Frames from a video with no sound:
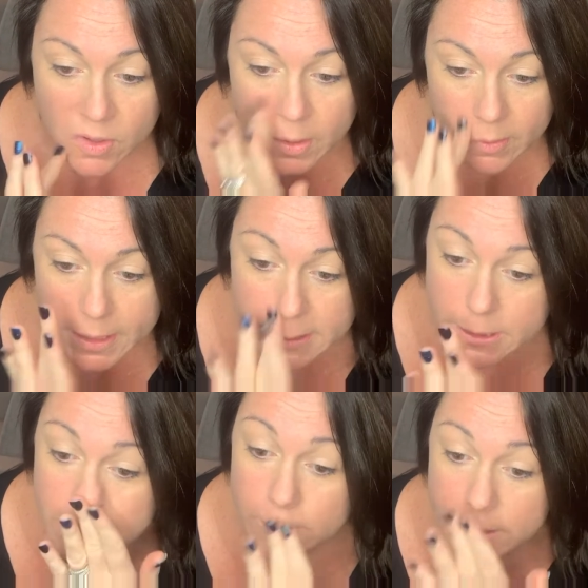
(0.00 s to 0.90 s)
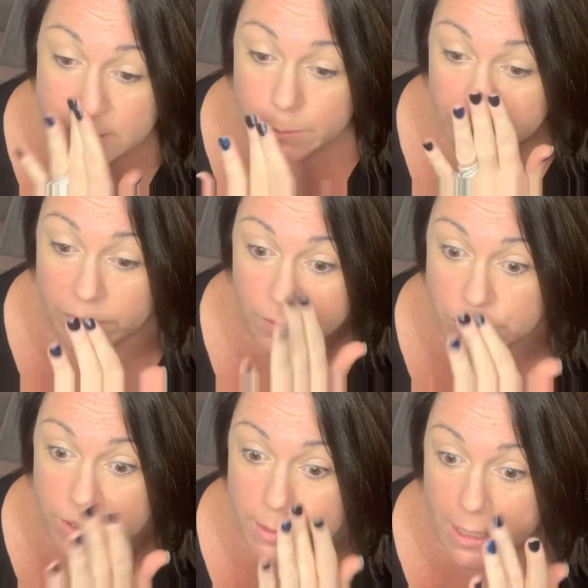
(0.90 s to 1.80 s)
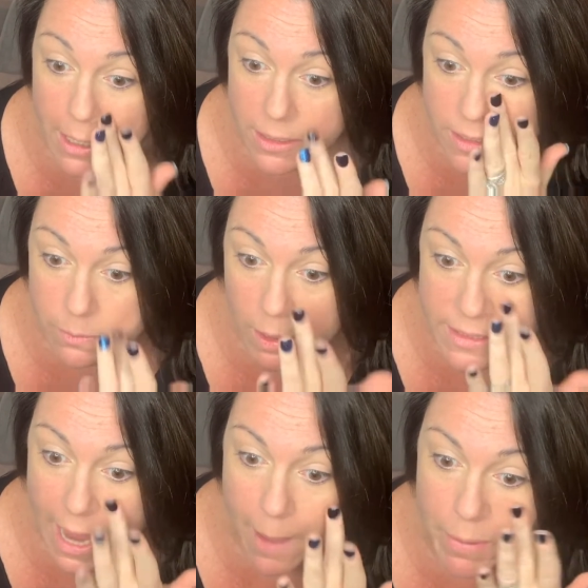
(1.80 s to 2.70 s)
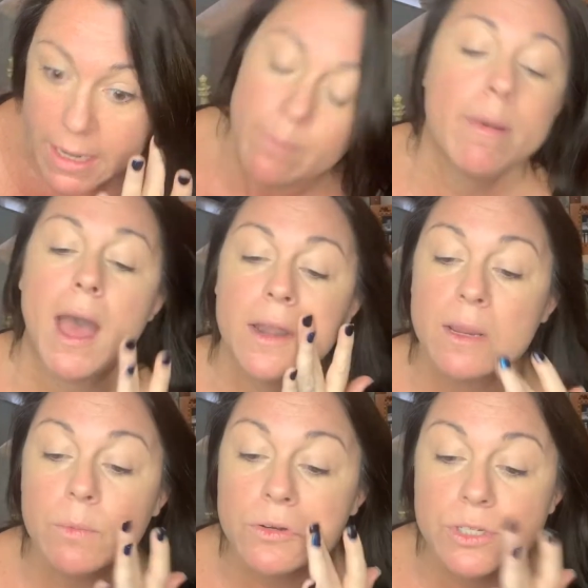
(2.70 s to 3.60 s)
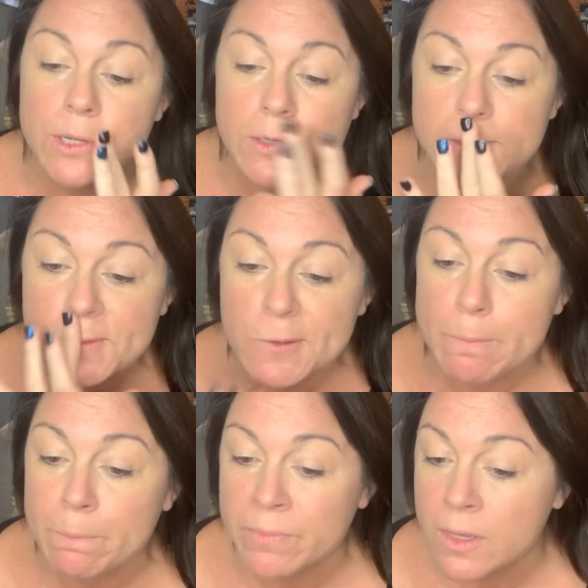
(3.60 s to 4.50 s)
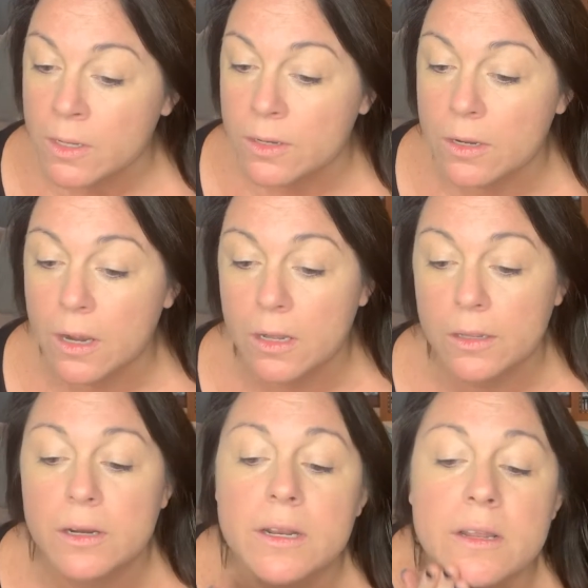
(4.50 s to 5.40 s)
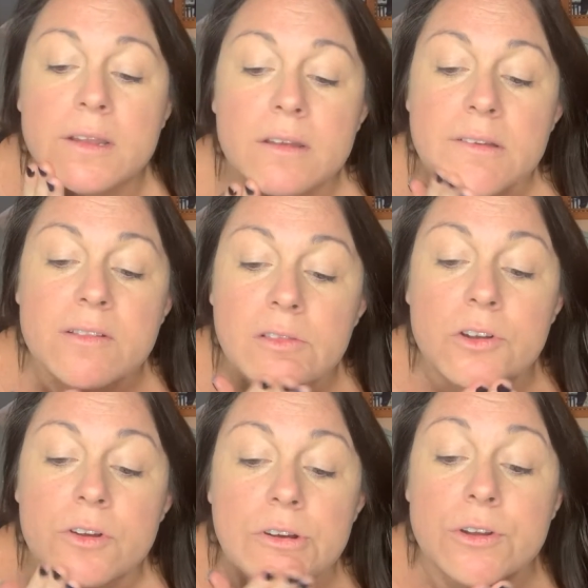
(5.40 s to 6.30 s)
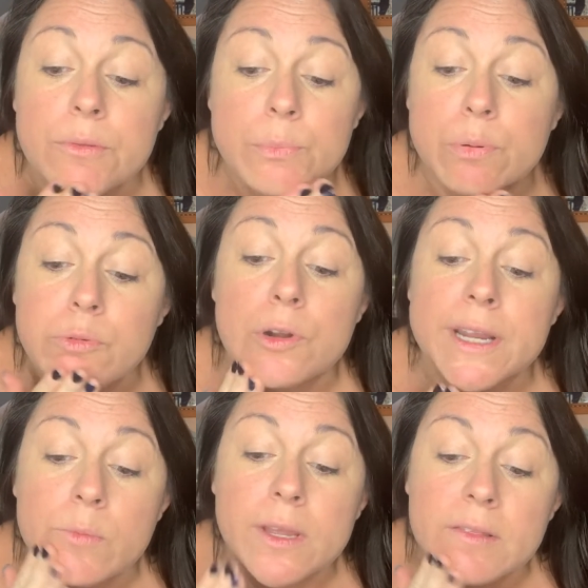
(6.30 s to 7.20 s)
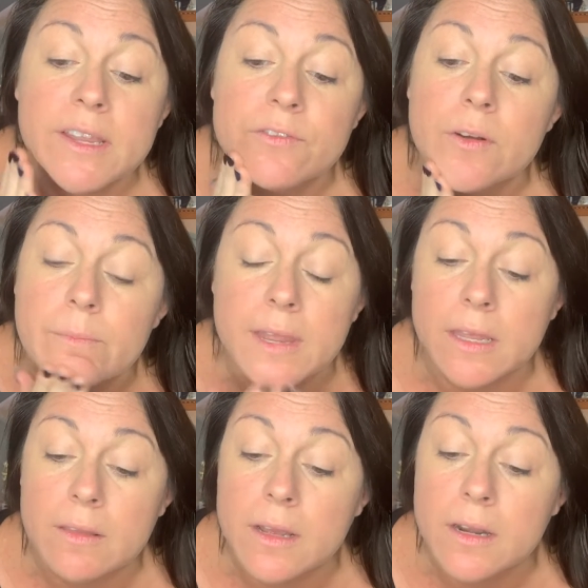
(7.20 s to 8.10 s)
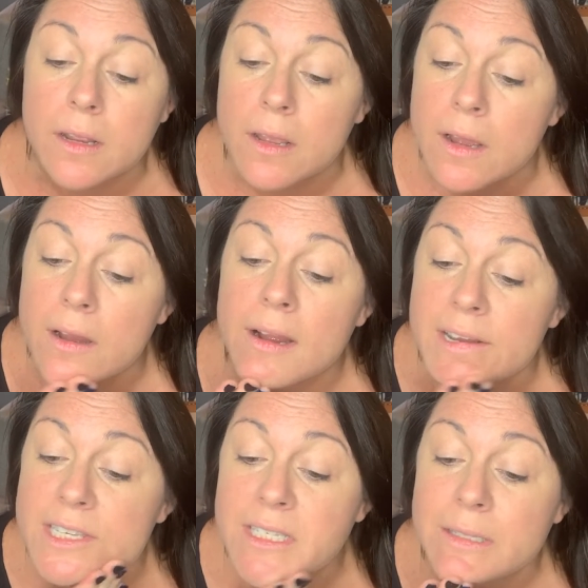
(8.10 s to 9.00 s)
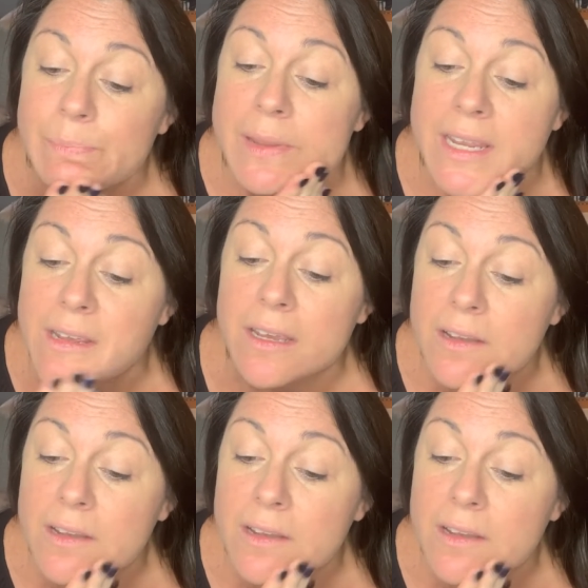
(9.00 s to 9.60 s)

I like to do this with just kind of small tapping and patting motions. Y'all are gonna learn pretty quickly from me that I speak